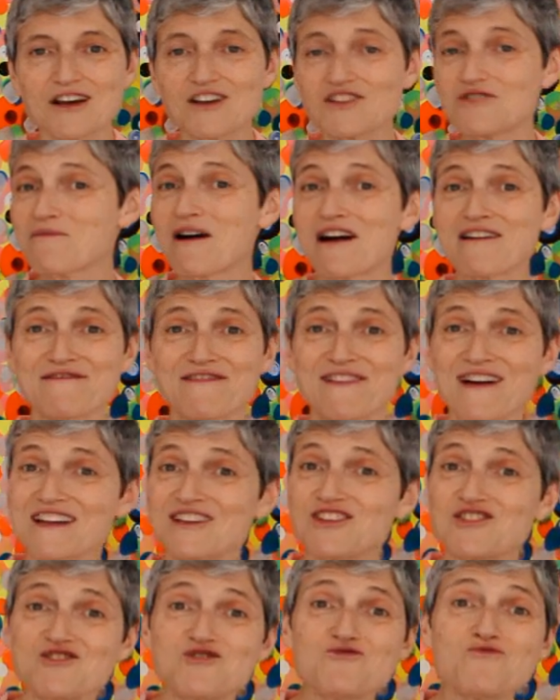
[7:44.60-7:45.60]
And you might
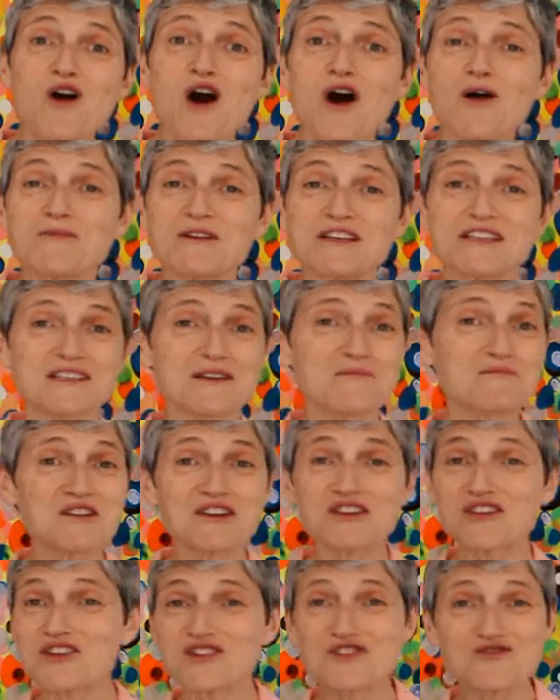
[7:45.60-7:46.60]
find a new hobby,
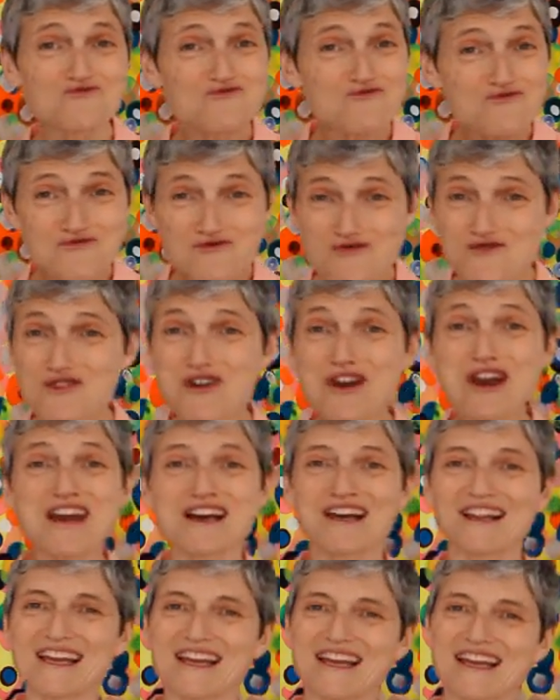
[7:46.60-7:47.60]
something that you
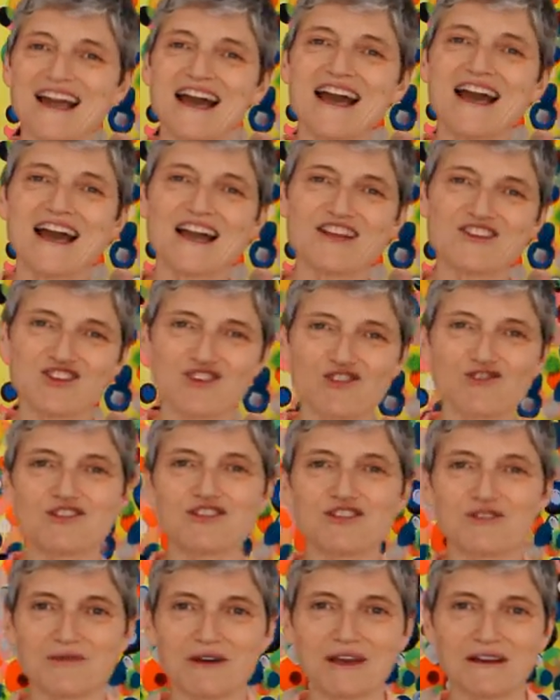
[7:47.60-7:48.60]
really
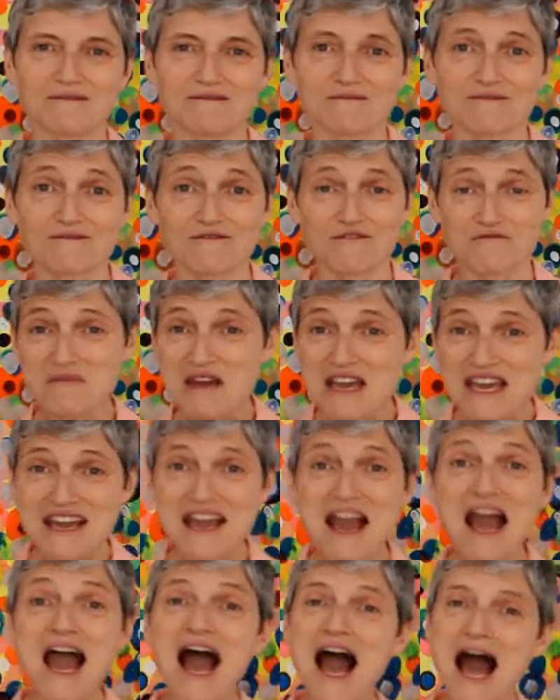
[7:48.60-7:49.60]
enjoy doing. For
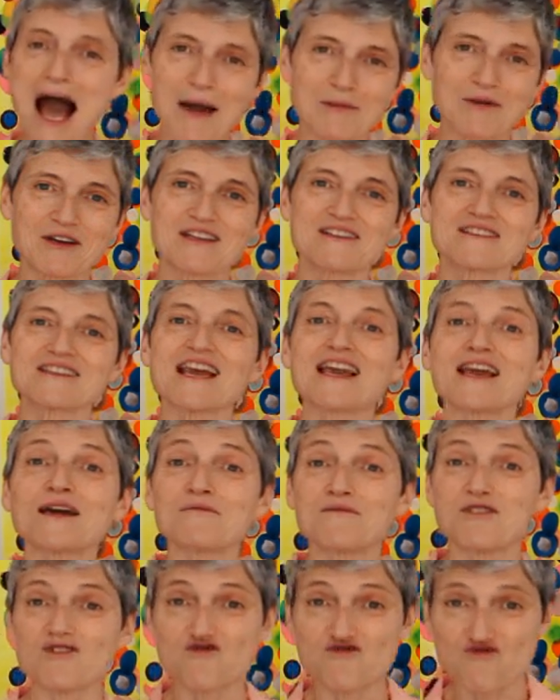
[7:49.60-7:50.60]
me, I'm going to take
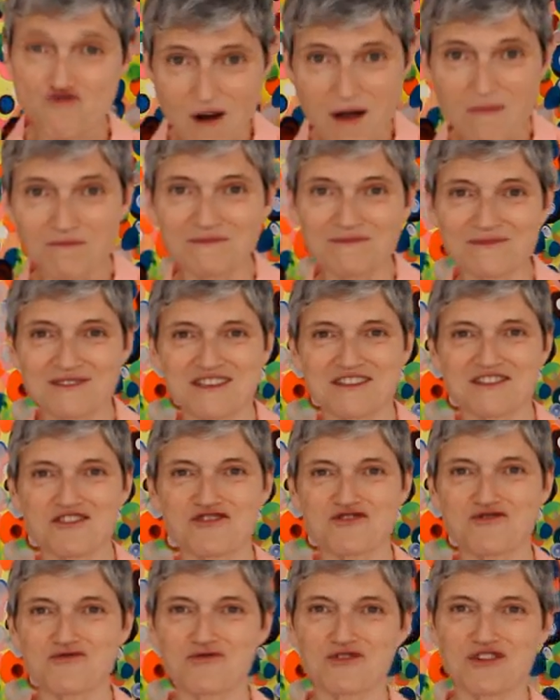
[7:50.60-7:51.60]
up the drums in
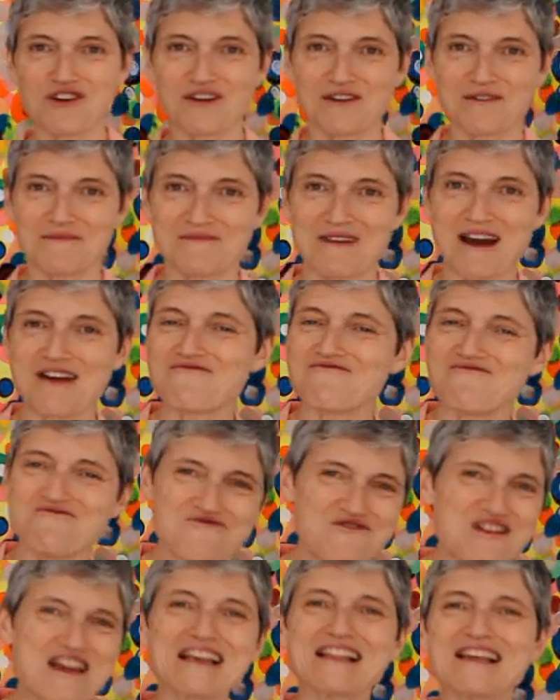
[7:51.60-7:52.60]
the new year. I
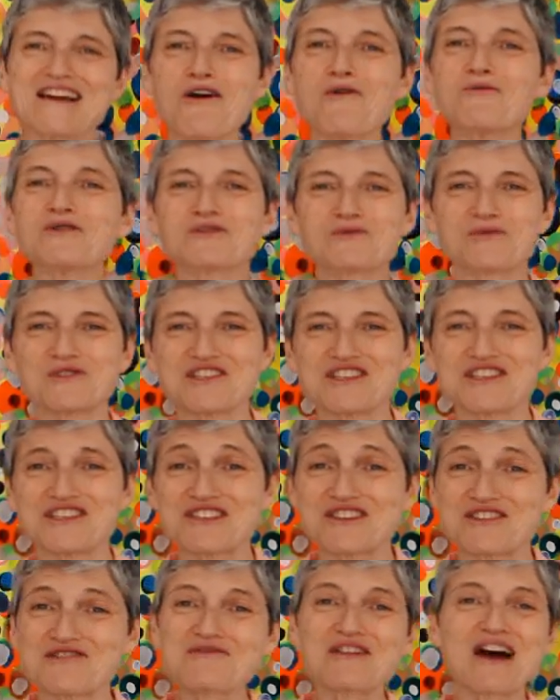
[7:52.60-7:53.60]
have really always wanted
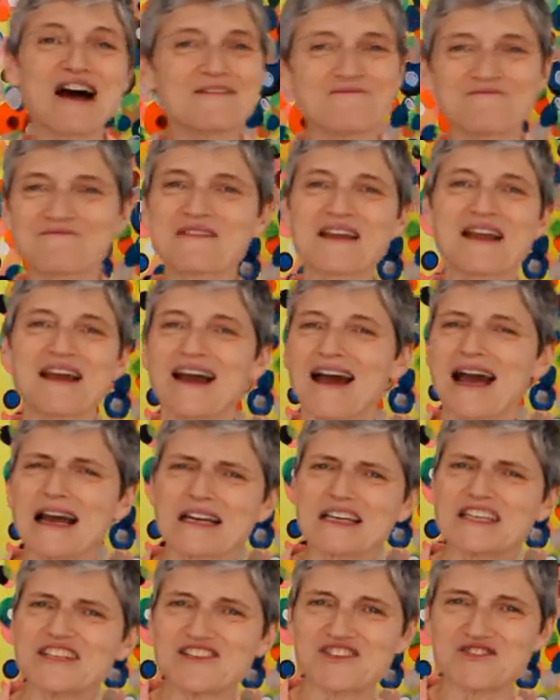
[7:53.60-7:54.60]
to do that.
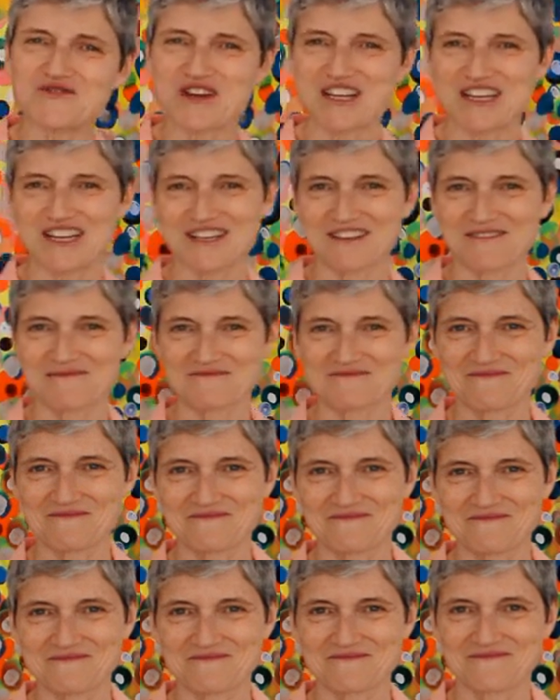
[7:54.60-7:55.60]
I'm going to do it.
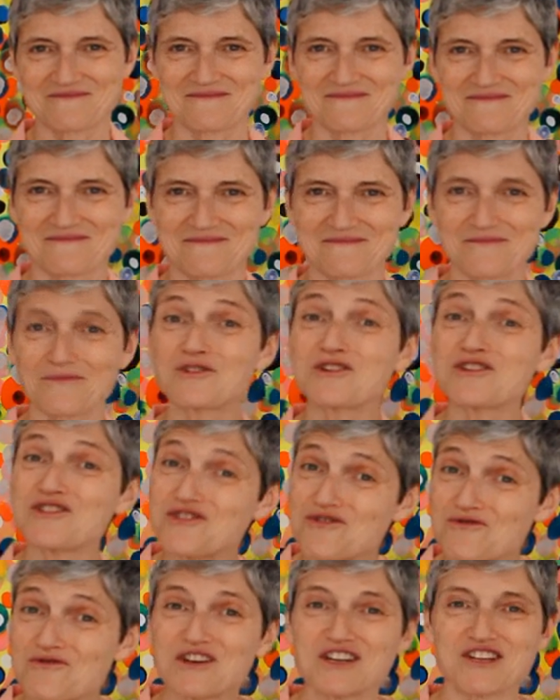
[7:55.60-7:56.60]
What are
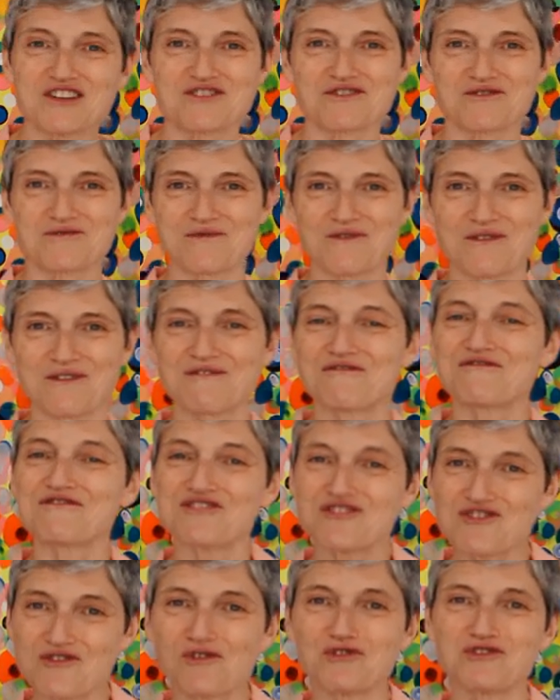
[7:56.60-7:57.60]
you going to do for
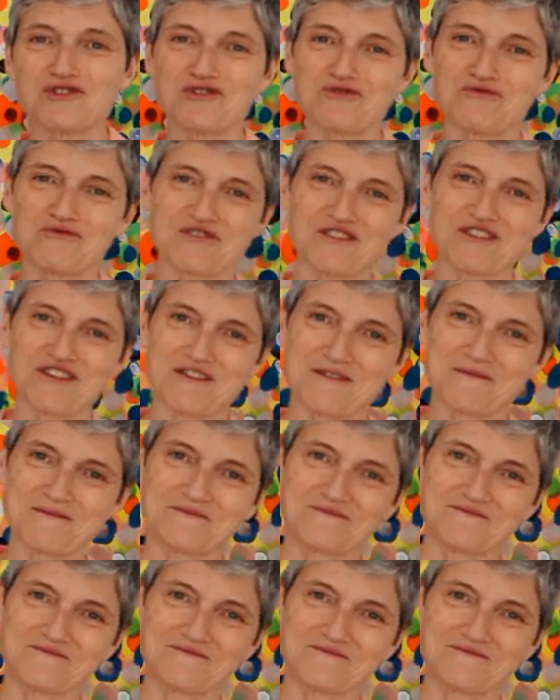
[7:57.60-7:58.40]
your new year?